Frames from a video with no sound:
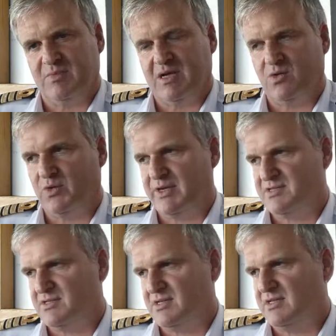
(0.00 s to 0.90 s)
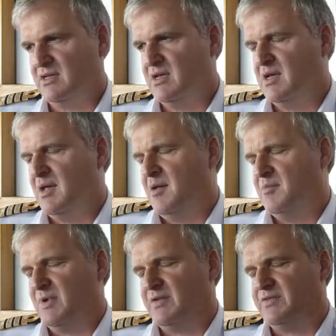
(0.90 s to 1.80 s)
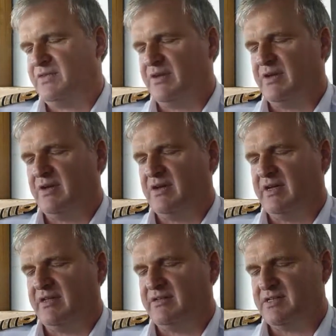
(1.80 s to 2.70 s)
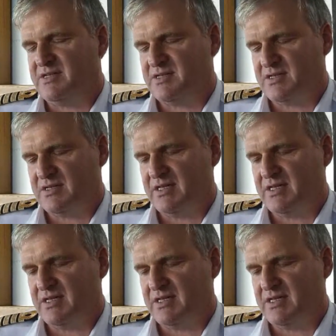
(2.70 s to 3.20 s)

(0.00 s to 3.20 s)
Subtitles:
By Lorentz Sea. But it is